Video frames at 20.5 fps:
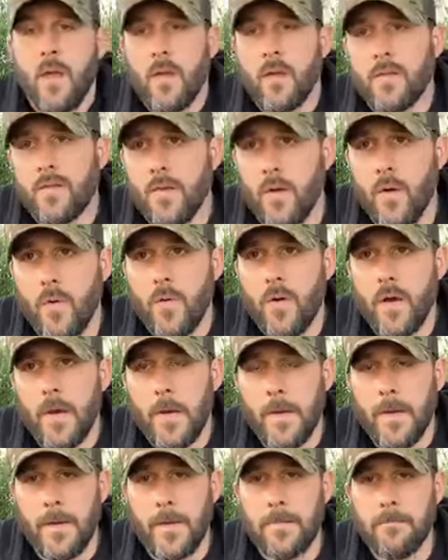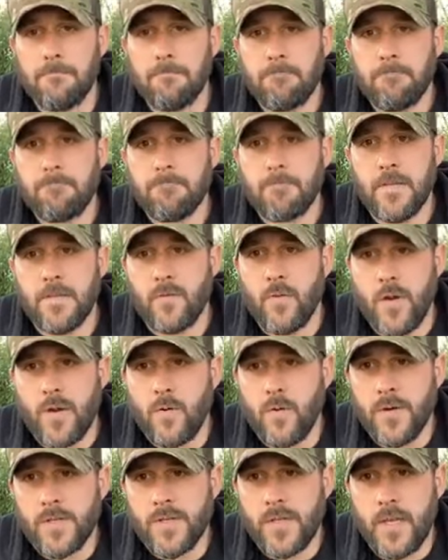So um, great
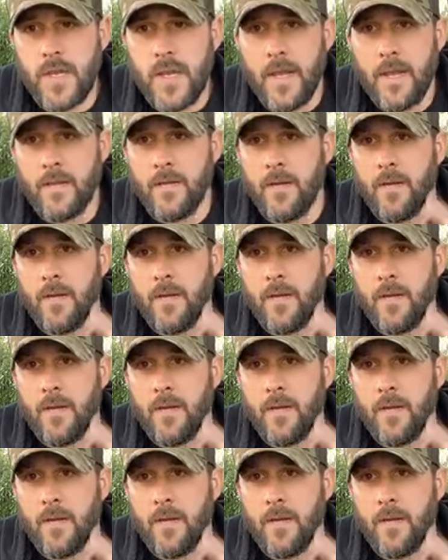question, Cade,